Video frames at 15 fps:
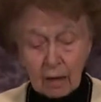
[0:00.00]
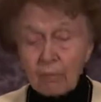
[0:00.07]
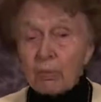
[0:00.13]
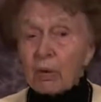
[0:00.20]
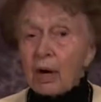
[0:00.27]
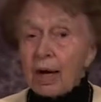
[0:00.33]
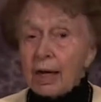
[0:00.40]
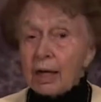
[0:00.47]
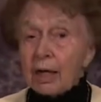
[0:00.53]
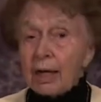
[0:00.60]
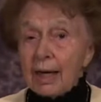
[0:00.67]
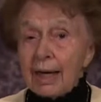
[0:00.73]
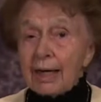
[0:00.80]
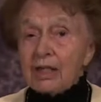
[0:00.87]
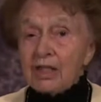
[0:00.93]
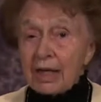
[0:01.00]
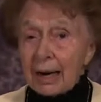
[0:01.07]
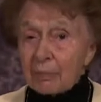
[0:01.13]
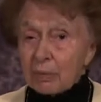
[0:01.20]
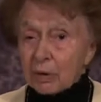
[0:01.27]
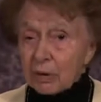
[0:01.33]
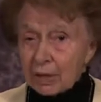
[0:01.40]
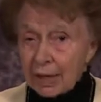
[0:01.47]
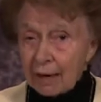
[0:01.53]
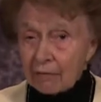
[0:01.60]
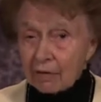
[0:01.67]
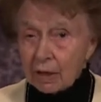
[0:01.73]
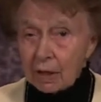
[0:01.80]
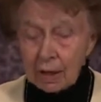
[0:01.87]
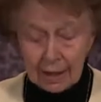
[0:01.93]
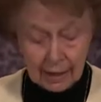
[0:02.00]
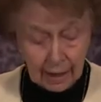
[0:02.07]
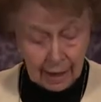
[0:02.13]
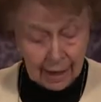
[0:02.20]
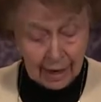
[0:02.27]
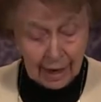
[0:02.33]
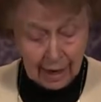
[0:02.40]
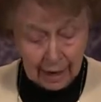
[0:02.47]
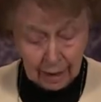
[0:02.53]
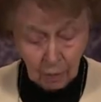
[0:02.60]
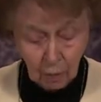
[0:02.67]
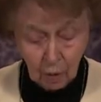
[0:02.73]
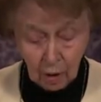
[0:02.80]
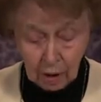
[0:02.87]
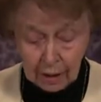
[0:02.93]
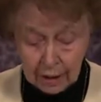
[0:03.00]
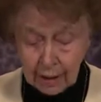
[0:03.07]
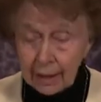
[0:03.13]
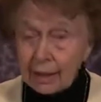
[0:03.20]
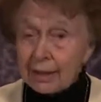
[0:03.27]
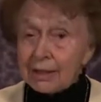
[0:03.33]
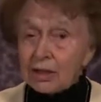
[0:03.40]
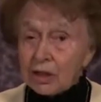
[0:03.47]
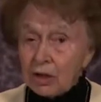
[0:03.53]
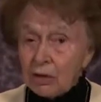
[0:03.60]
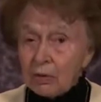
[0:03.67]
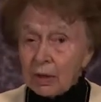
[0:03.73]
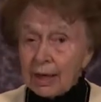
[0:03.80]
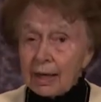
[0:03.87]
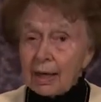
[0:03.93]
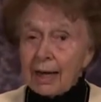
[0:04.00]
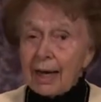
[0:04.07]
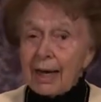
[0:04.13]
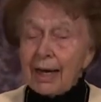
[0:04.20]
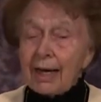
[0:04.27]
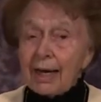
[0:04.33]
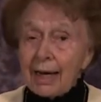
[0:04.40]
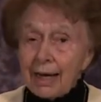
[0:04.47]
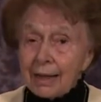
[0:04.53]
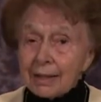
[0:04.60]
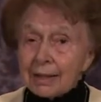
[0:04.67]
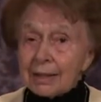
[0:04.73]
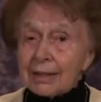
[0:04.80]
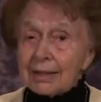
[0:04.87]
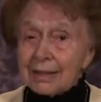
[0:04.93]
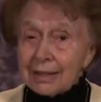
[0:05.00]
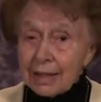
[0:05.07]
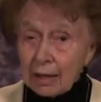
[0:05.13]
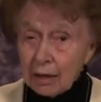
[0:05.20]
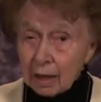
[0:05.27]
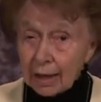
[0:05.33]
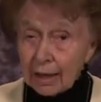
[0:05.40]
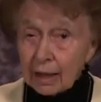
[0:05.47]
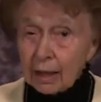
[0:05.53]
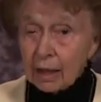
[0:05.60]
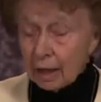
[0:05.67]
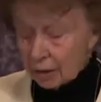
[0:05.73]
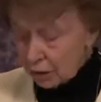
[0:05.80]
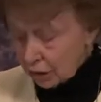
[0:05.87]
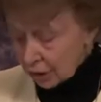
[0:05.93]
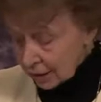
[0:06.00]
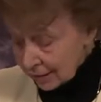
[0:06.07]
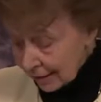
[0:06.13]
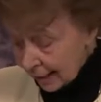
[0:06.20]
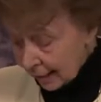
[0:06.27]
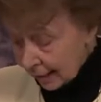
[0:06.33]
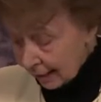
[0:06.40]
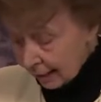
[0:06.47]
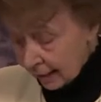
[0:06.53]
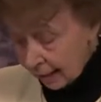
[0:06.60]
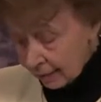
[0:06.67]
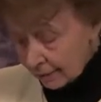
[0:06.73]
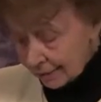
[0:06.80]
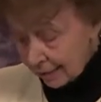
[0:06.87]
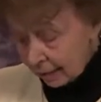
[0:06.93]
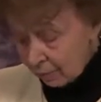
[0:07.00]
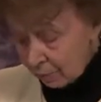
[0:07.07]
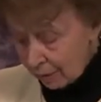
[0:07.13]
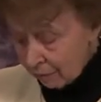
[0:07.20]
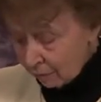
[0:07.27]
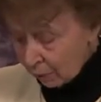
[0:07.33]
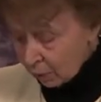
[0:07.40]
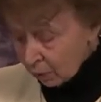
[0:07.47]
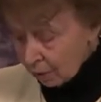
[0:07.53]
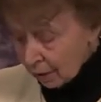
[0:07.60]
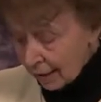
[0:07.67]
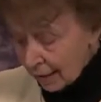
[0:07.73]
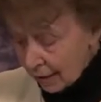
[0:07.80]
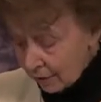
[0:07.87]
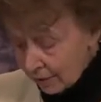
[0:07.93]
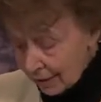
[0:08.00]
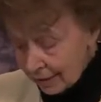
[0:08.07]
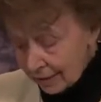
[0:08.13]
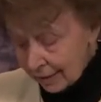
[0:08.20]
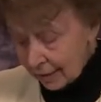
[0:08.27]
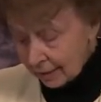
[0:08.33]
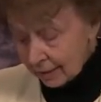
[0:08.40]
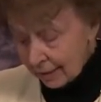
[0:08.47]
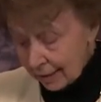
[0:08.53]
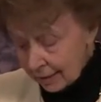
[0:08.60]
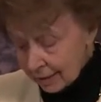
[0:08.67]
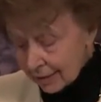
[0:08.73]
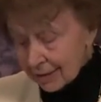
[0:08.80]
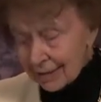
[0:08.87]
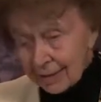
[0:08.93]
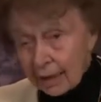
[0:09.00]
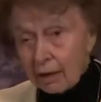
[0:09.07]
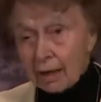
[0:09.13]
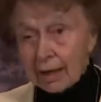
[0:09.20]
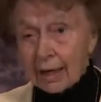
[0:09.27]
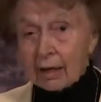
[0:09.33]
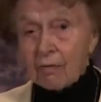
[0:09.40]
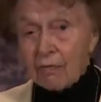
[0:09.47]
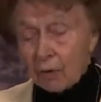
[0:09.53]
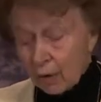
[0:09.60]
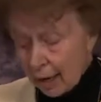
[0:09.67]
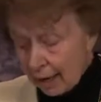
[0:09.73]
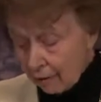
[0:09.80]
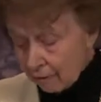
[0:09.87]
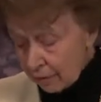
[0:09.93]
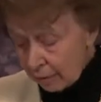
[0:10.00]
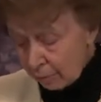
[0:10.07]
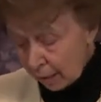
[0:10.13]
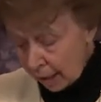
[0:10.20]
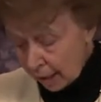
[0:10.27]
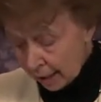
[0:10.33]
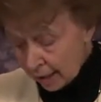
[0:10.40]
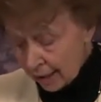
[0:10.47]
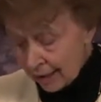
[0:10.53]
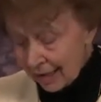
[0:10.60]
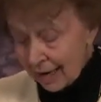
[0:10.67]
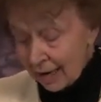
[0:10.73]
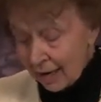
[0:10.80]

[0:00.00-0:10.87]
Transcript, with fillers: a break in chapter 7. And what he is doing, he is sealing, just like I said before, this is his sealing for everybody